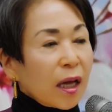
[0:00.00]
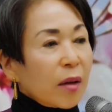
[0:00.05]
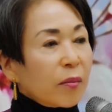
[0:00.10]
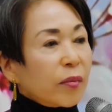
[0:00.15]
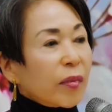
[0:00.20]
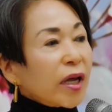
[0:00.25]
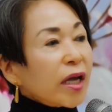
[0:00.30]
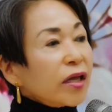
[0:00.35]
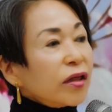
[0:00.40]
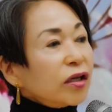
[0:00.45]

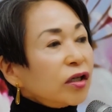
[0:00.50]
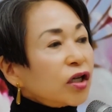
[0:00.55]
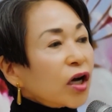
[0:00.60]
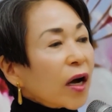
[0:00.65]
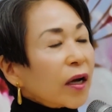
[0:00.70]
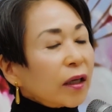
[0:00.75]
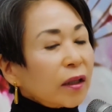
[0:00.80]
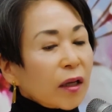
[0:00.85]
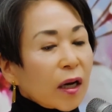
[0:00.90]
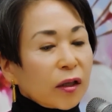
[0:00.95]
May the
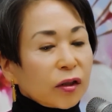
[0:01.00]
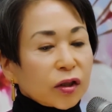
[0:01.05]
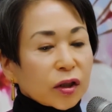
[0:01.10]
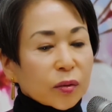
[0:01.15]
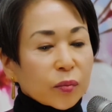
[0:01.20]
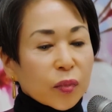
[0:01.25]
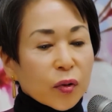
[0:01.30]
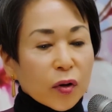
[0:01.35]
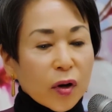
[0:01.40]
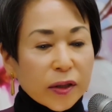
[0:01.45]
dialogic
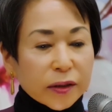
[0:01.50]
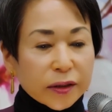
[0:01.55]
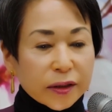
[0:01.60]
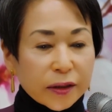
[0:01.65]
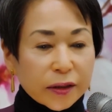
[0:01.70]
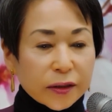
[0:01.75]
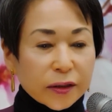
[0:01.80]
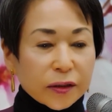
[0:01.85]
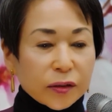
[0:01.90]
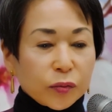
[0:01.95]

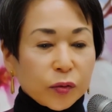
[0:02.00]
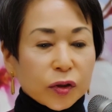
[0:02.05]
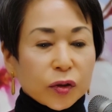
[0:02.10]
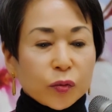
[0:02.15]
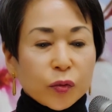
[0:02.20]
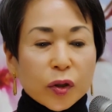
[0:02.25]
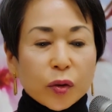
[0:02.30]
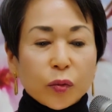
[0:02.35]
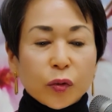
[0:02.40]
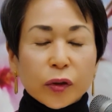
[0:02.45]
process, which
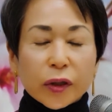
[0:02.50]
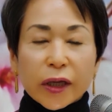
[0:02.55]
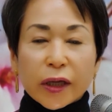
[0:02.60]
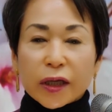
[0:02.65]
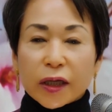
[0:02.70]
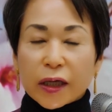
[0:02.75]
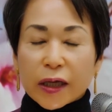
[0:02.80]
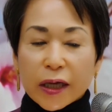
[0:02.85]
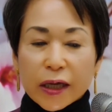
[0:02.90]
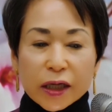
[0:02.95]
we will
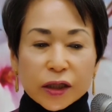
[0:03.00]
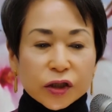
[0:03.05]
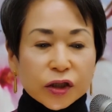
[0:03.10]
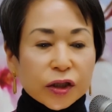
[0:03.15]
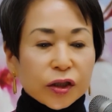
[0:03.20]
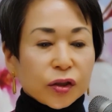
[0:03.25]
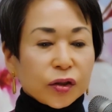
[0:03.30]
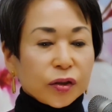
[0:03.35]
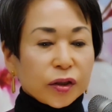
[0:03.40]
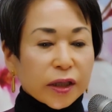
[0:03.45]
engage
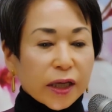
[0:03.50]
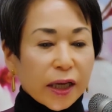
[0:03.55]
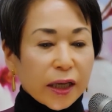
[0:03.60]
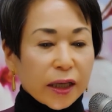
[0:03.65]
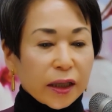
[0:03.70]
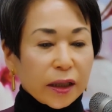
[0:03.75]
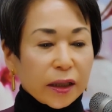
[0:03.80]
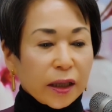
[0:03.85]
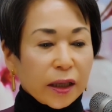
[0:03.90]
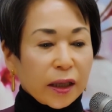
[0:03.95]
in
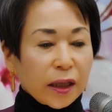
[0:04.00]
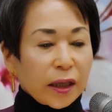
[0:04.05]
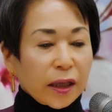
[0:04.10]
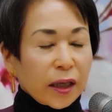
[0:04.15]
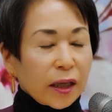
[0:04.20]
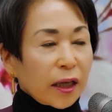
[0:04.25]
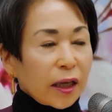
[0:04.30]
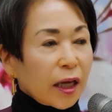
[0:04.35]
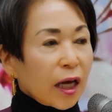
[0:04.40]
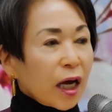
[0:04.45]
today,
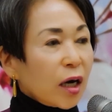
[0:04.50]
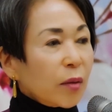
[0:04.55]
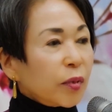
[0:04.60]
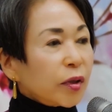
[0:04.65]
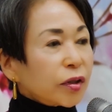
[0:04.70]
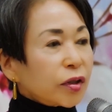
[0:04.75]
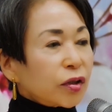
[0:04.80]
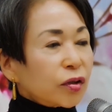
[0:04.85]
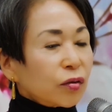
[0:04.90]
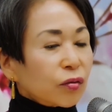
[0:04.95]
help
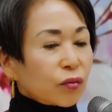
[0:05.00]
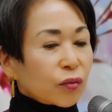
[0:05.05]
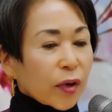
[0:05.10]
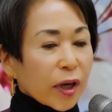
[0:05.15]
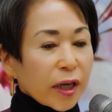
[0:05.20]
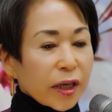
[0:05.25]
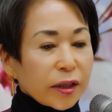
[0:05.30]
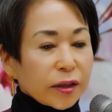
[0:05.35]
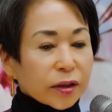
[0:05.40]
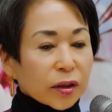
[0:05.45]
us to
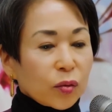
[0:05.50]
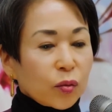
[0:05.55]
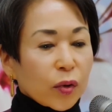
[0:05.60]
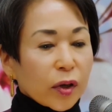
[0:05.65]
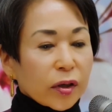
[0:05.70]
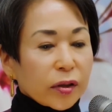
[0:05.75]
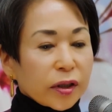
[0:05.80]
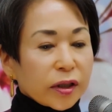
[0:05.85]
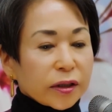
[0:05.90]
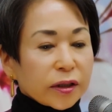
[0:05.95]
raise
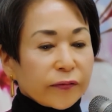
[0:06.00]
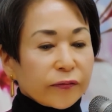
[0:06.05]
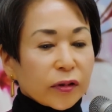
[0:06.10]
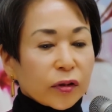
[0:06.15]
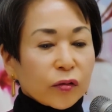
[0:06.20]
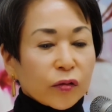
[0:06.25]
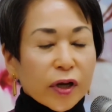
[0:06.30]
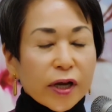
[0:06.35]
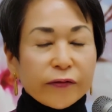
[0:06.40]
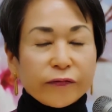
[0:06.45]
awareness of the
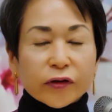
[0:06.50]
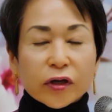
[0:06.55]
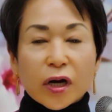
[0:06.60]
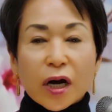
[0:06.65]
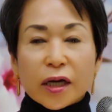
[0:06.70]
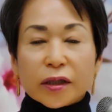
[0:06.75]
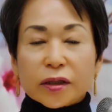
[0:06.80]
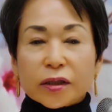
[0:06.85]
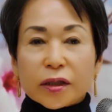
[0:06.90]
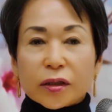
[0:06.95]
grave
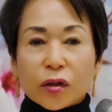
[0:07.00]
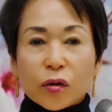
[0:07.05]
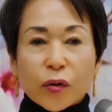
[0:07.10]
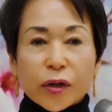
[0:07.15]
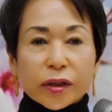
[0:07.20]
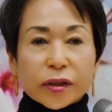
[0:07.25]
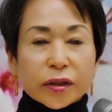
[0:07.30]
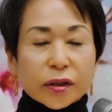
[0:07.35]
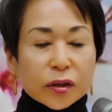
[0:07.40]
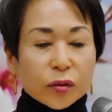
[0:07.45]

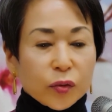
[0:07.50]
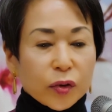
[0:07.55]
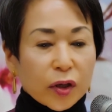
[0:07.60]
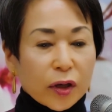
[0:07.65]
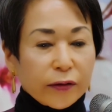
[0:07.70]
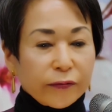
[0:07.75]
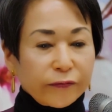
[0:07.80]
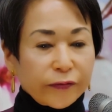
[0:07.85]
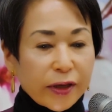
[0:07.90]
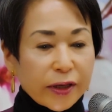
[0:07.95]
consequences we
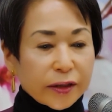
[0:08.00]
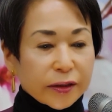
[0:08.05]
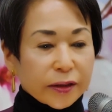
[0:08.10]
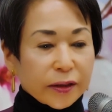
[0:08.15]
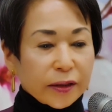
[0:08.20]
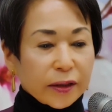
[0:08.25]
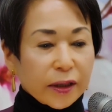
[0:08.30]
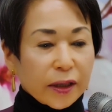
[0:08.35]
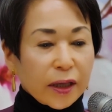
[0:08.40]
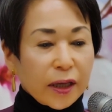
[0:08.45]
are
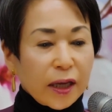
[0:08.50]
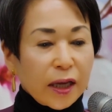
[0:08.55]
facing